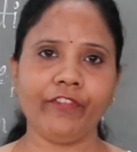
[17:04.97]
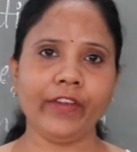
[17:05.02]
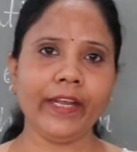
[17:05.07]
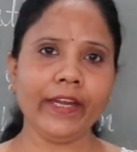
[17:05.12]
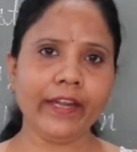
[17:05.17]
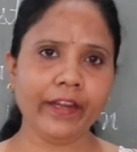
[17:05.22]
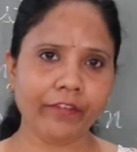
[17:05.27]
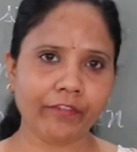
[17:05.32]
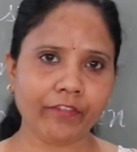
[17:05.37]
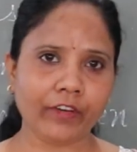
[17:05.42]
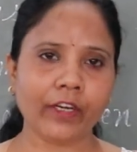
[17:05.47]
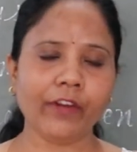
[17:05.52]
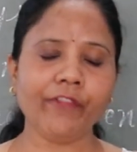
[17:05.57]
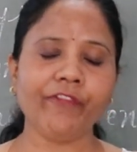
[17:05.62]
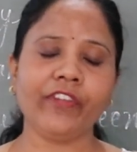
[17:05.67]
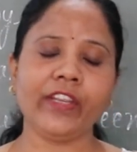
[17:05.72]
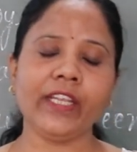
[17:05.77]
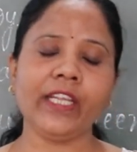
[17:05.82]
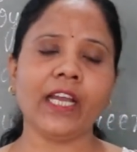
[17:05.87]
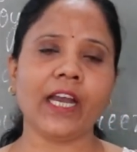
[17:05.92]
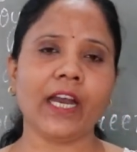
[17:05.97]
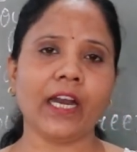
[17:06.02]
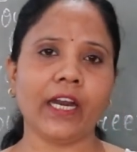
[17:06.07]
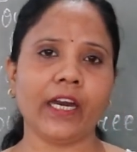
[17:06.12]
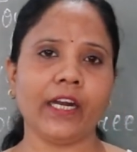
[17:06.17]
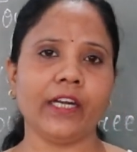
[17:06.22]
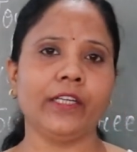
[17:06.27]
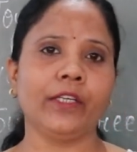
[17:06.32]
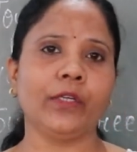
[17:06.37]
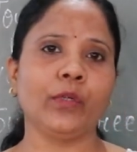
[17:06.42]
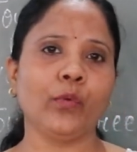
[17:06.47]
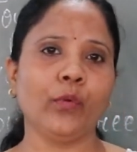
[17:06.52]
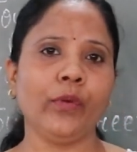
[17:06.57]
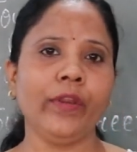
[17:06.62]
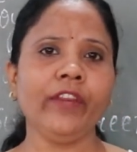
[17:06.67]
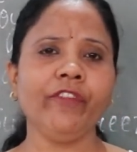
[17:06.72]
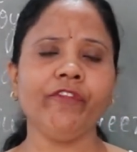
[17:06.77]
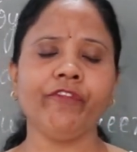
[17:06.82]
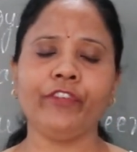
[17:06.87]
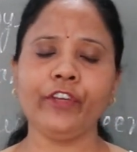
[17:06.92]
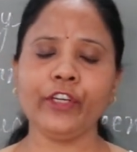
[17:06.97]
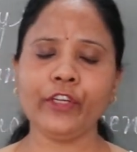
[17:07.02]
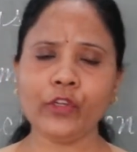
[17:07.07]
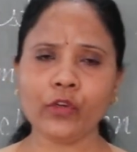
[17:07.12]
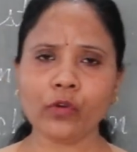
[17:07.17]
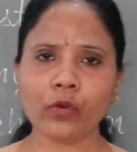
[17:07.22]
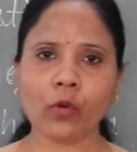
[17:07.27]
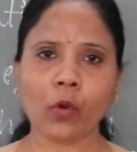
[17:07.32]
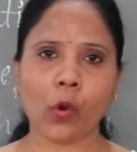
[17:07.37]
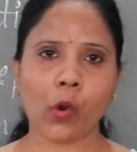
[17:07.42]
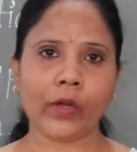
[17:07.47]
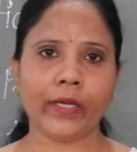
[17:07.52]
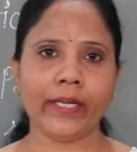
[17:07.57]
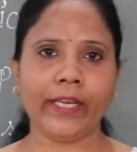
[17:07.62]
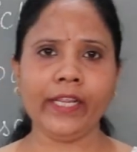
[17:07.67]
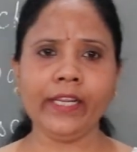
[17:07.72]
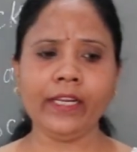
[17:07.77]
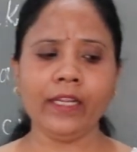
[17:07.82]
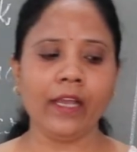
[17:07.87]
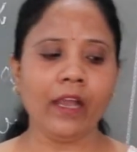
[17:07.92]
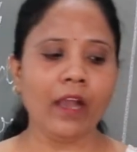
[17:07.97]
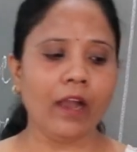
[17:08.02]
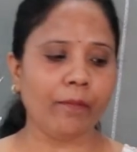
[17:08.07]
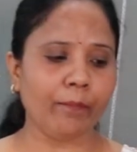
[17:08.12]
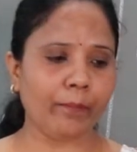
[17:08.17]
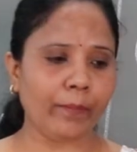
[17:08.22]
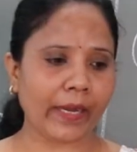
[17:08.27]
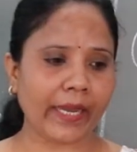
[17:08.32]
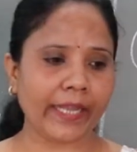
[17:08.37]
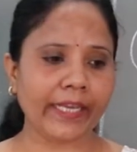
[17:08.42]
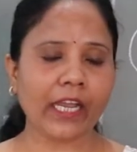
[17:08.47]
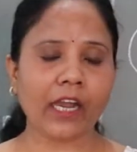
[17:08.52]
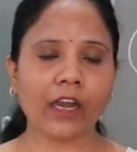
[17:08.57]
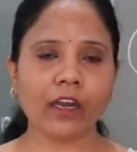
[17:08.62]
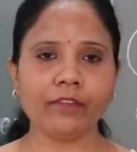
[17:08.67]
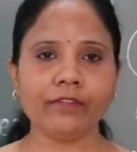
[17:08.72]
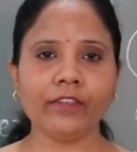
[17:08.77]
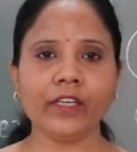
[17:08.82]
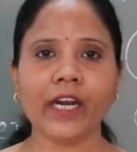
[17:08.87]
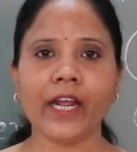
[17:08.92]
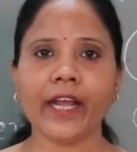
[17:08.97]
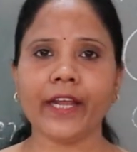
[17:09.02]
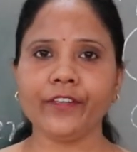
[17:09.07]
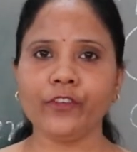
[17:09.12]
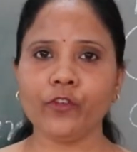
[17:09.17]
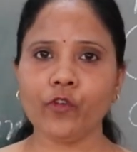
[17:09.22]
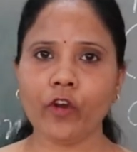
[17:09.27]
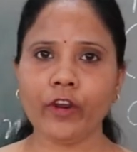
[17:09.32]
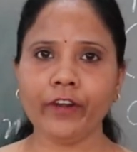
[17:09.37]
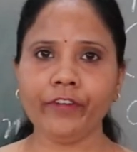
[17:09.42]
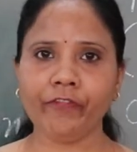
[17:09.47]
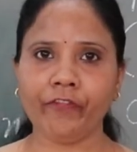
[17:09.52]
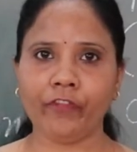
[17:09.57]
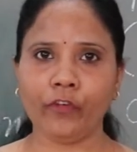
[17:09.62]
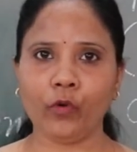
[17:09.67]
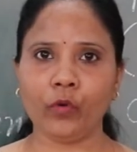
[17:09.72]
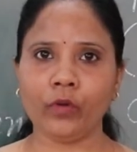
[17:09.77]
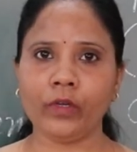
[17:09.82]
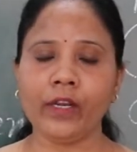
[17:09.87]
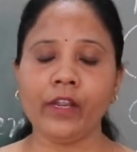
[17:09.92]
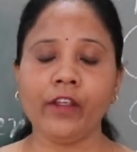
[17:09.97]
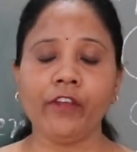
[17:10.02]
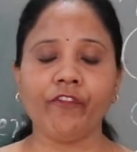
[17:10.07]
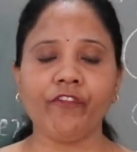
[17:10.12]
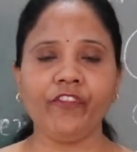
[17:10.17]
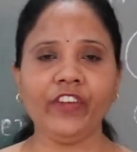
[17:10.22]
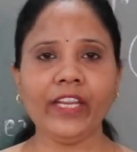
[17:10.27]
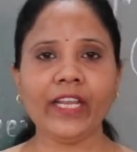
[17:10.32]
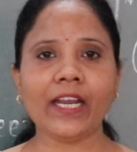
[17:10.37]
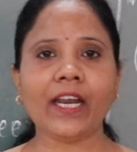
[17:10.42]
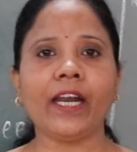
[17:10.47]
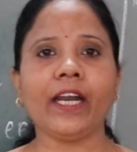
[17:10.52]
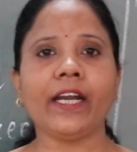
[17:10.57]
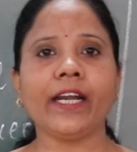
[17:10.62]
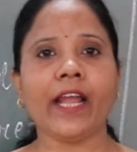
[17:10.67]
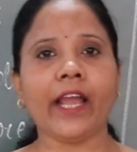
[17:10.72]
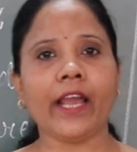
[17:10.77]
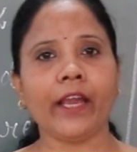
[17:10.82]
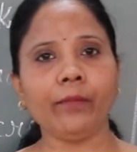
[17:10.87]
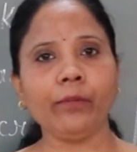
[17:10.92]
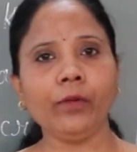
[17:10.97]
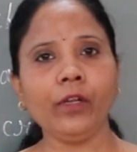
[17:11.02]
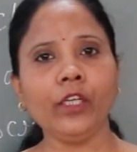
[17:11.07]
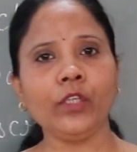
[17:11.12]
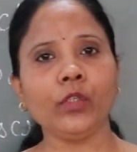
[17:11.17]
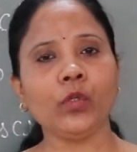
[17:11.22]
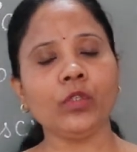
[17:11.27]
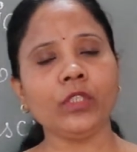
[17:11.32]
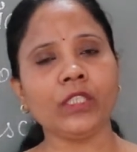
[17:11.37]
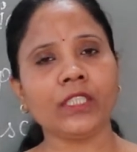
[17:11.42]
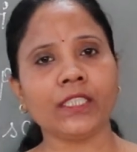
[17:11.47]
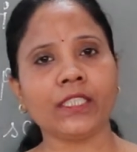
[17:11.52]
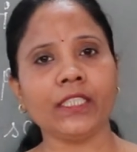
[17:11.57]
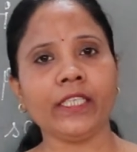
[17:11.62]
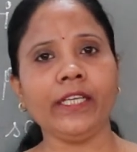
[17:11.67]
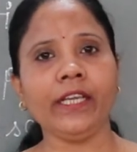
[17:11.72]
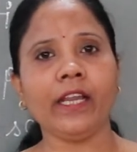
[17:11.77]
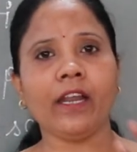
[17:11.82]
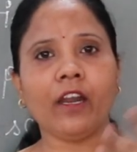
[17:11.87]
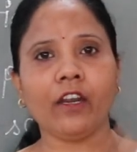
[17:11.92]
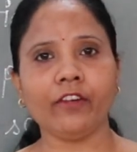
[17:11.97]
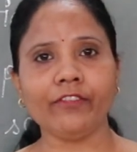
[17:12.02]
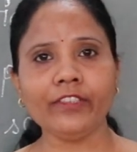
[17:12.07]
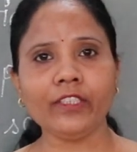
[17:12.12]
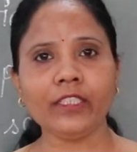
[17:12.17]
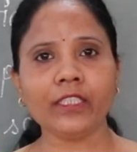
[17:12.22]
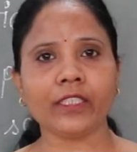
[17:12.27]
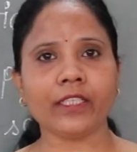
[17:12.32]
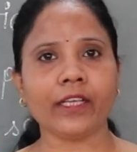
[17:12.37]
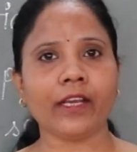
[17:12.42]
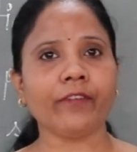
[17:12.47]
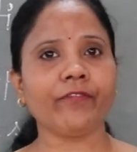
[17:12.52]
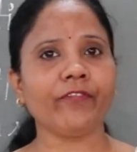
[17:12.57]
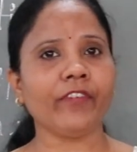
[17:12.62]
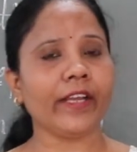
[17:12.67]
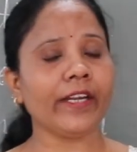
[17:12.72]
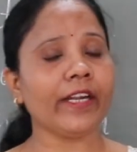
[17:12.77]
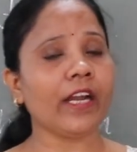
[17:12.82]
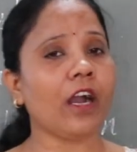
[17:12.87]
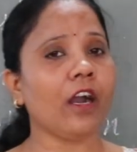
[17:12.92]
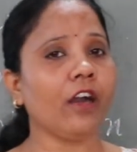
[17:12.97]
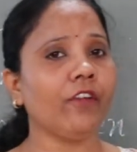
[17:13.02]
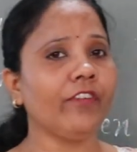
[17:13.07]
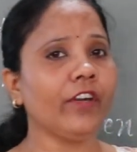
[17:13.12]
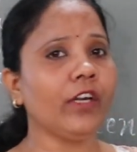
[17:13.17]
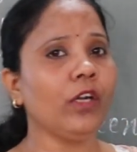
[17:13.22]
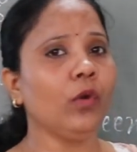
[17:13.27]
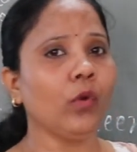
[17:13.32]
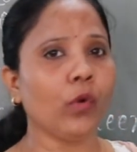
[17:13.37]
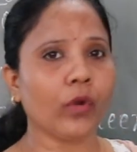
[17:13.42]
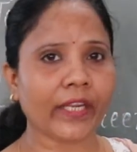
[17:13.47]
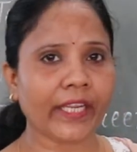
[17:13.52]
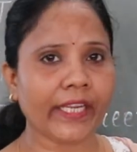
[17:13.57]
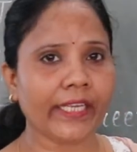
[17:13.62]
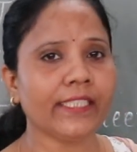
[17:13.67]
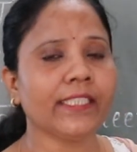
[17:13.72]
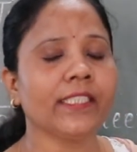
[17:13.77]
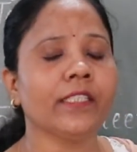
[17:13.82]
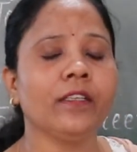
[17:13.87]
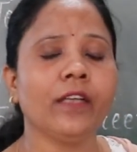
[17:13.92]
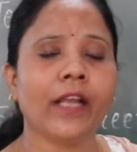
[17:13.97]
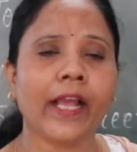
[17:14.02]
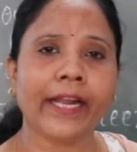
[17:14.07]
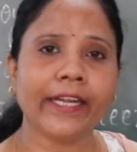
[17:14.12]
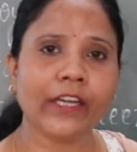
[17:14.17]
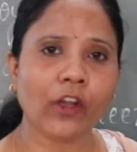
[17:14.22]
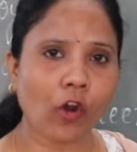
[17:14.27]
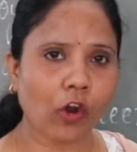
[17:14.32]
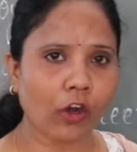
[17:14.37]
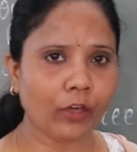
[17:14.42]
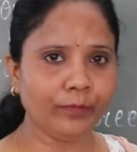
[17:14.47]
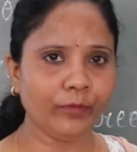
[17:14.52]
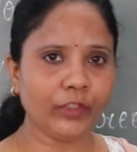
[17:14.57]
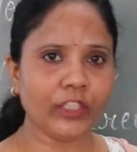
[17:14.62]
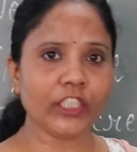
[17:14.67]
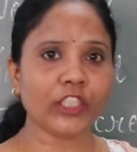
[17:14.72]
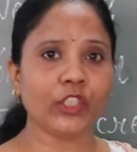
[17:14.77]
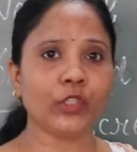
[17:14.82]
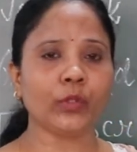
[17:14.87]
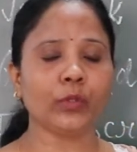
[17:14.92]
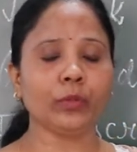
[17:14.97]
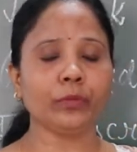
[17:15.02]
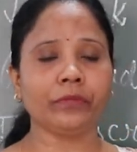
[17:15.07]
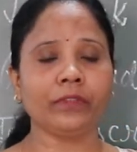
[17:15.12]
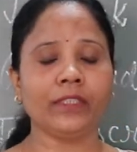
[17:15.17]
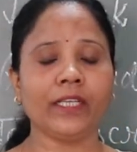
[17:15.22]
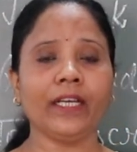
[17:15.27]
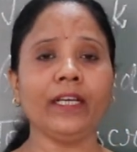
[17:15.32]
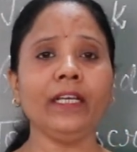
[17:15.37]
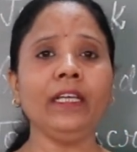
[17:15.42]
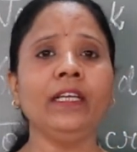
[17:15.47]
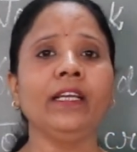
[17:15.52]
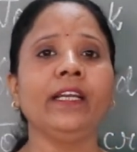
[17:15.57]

Whenever we are doing video calling by our Android phone, we are able to see ourselves and our location and objects to the